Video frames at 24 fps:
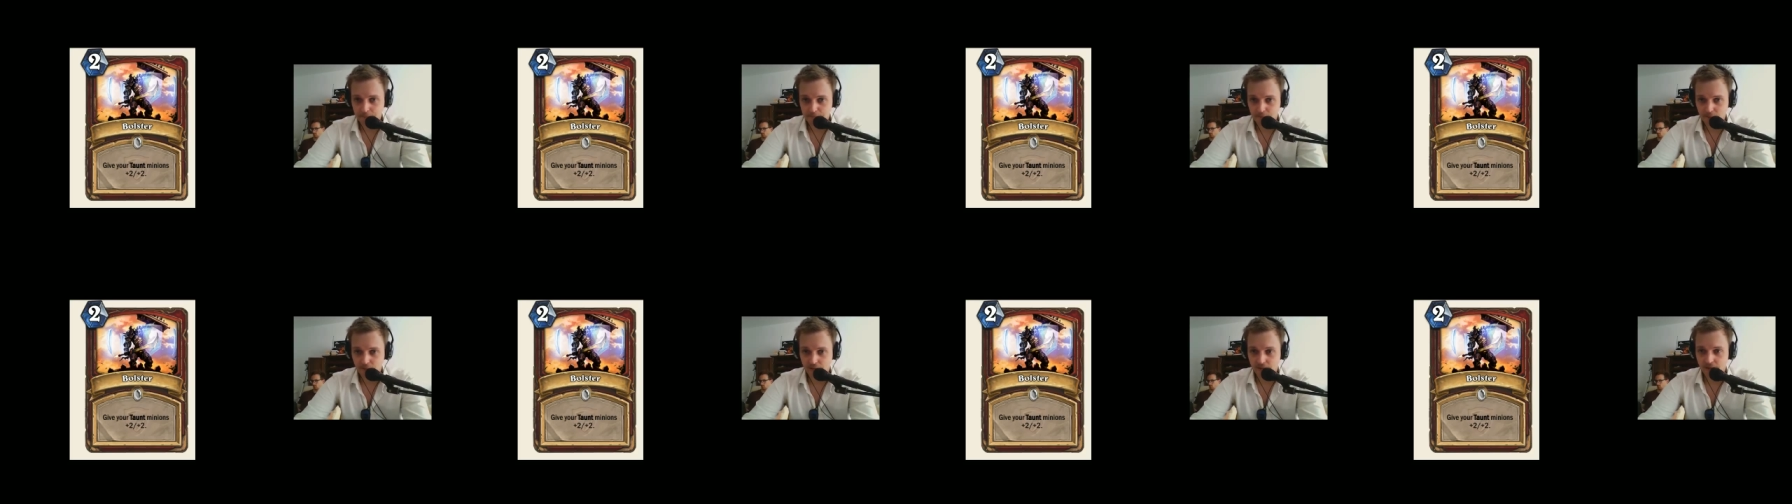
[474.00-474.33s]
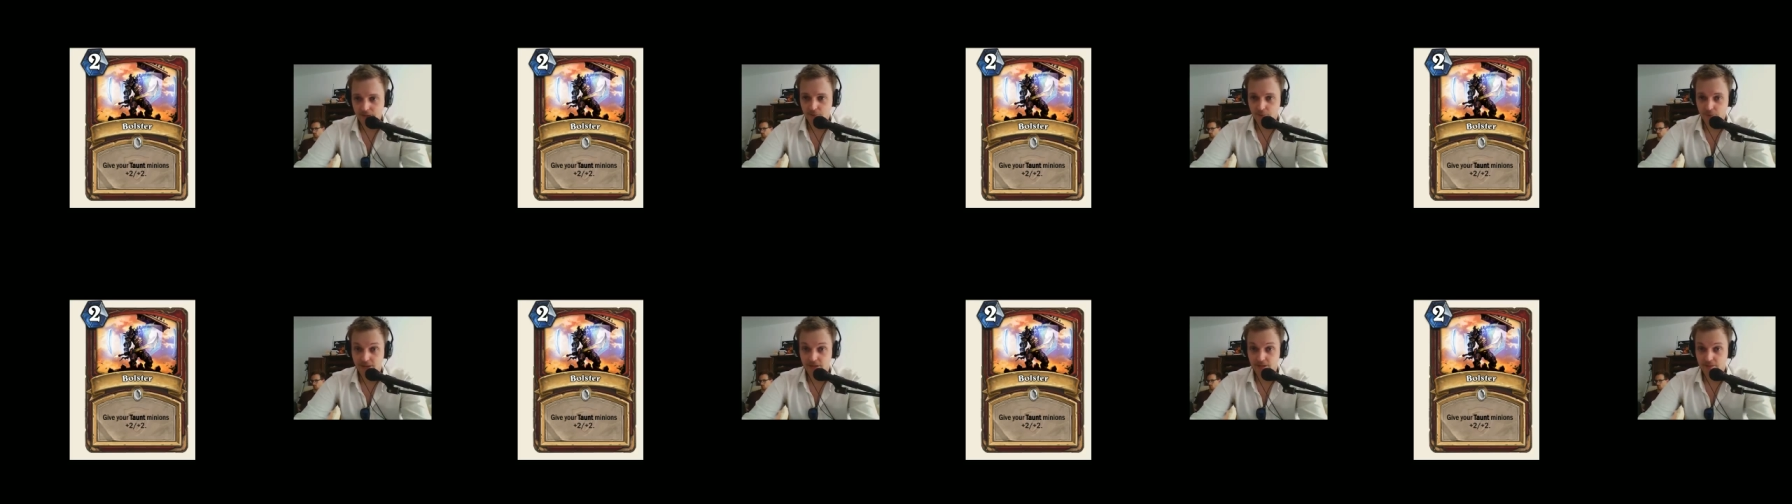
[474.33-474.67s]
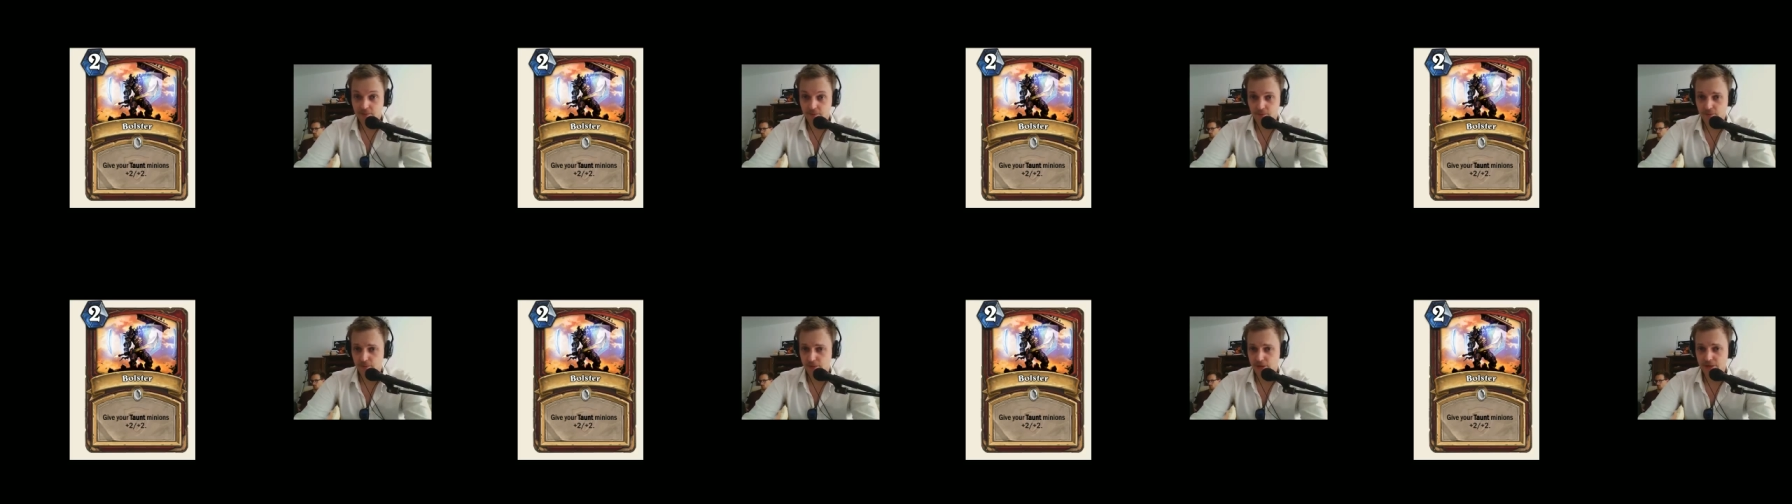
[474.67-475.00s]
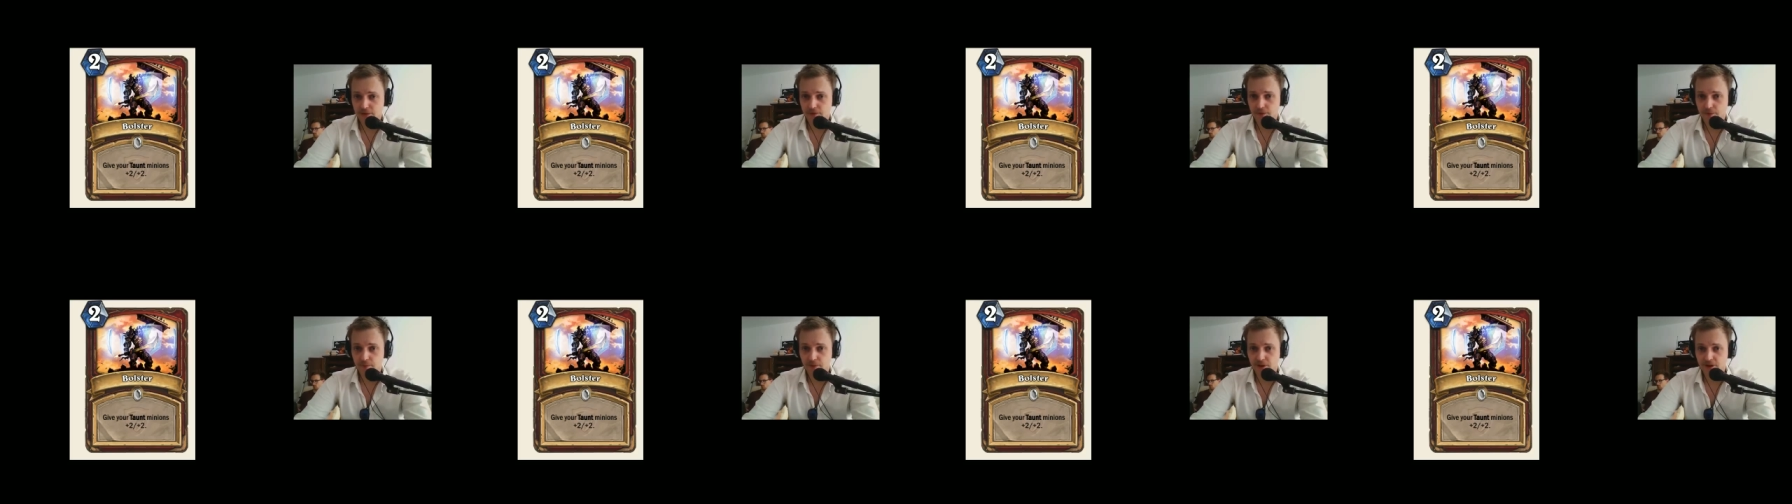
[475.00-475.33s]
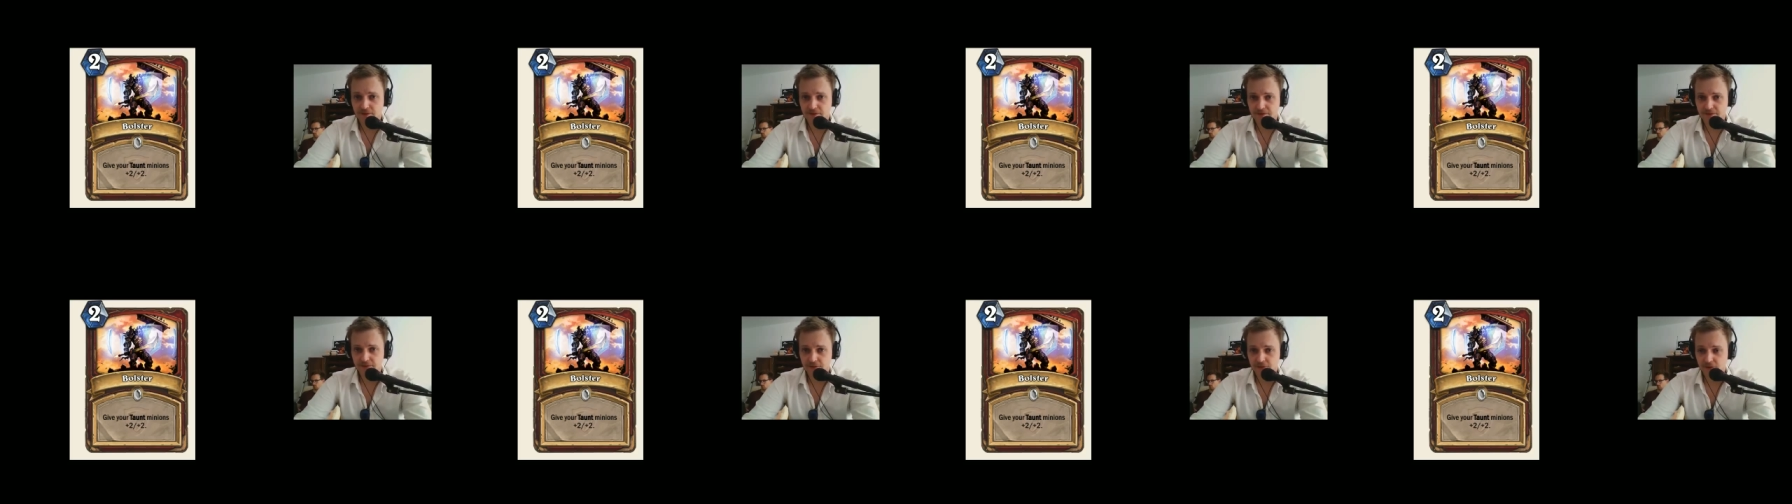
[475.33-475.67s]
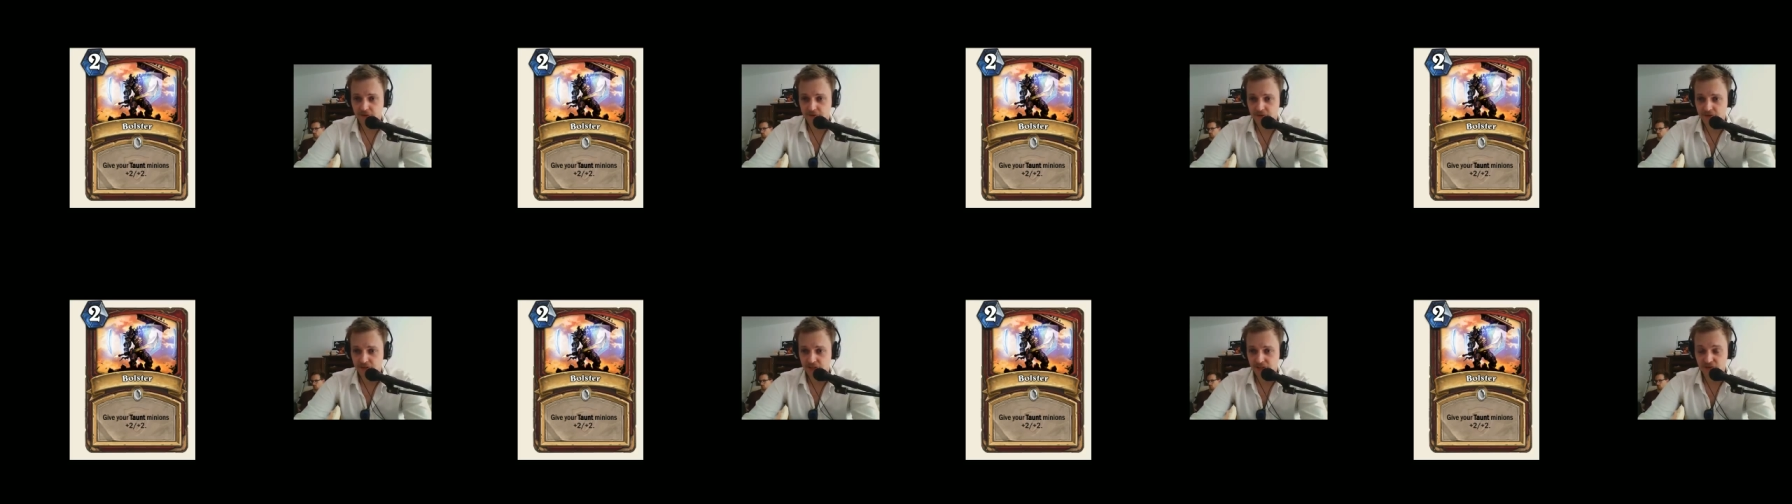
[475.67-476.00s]
a really, really good buff if
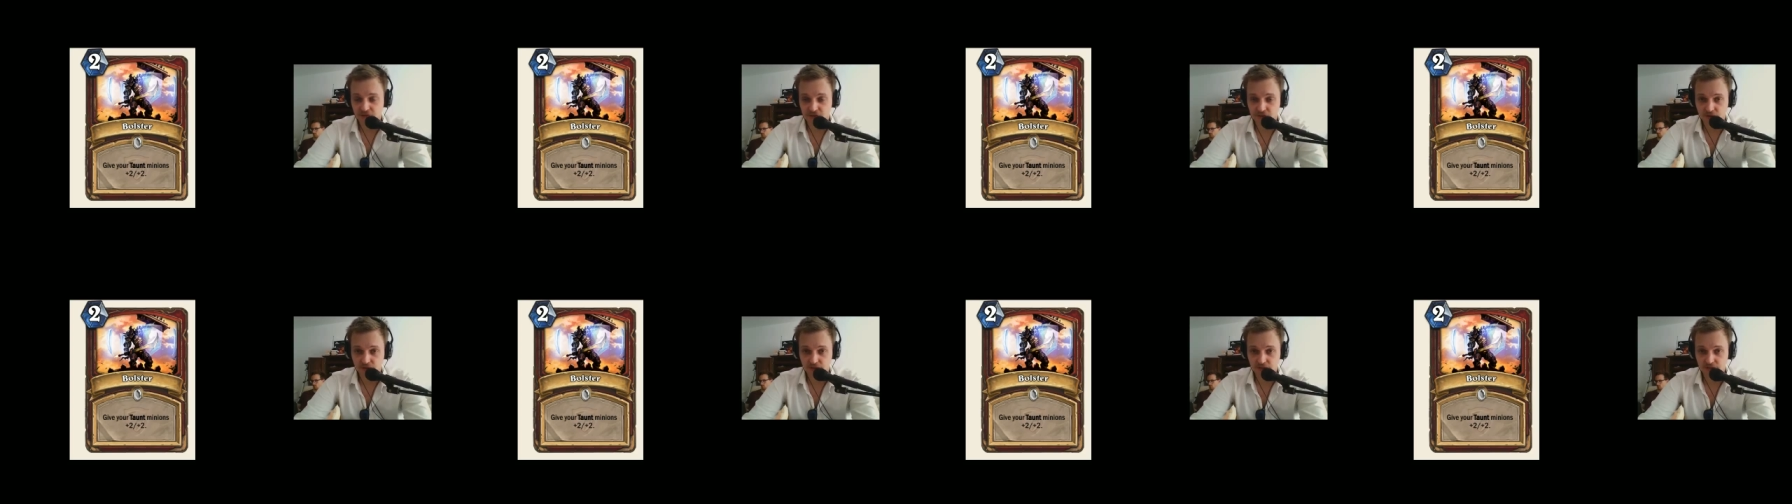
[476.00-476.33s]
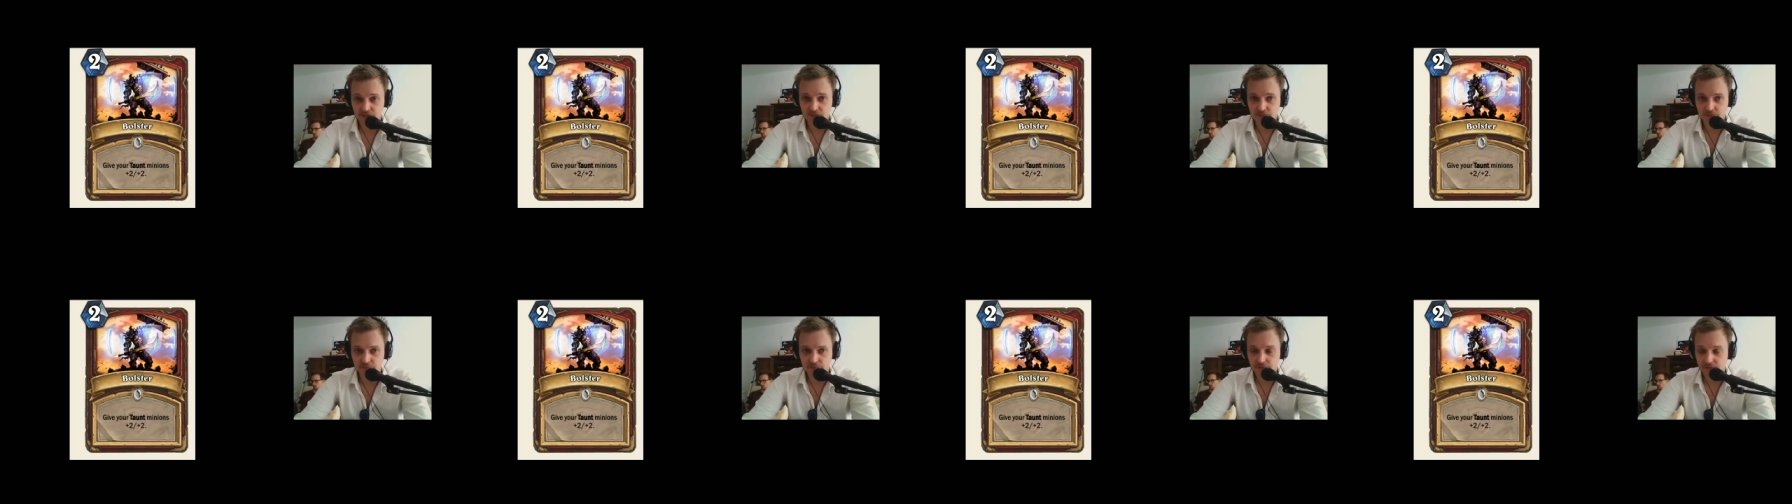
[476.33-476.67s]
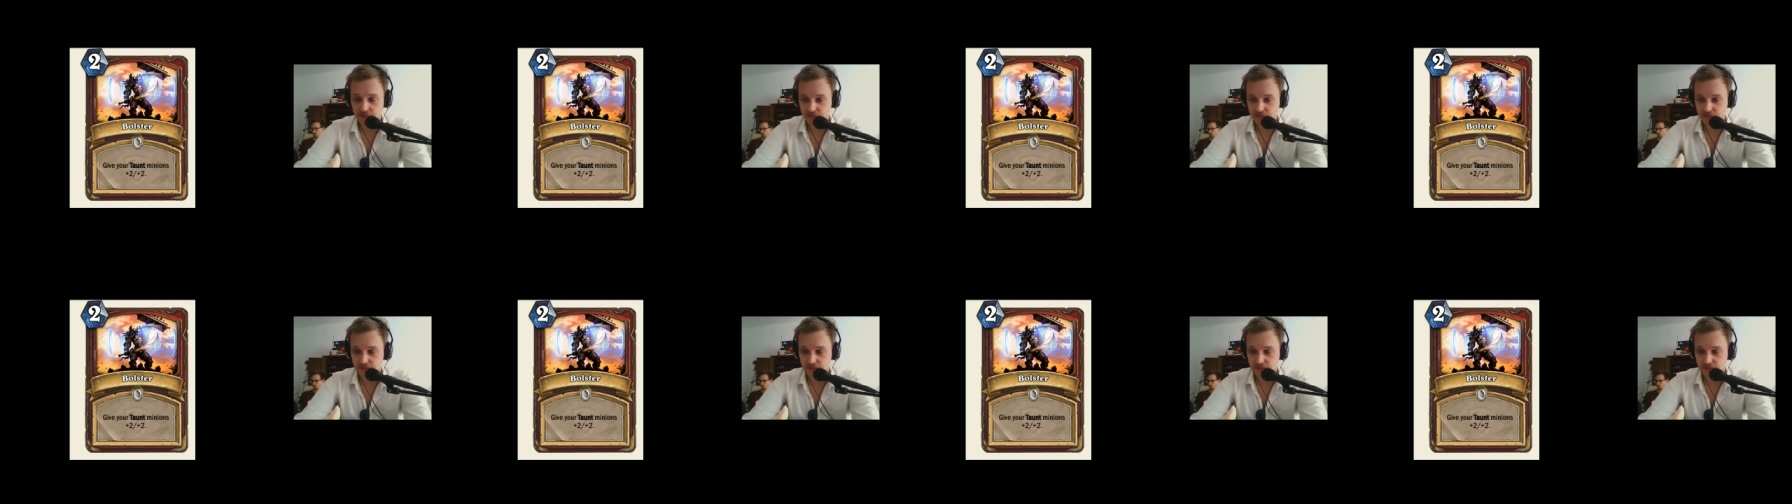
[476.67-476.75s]
you have a lot of taunts.